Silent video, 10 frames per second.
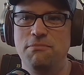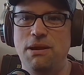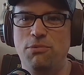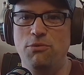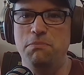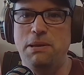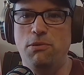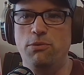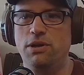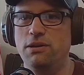Remember when
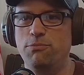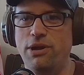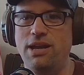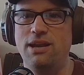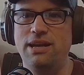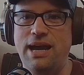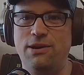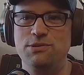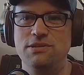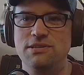people were breaking into
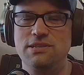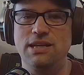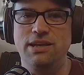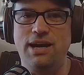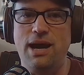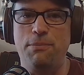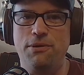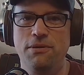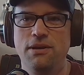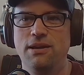houses and stealing copper,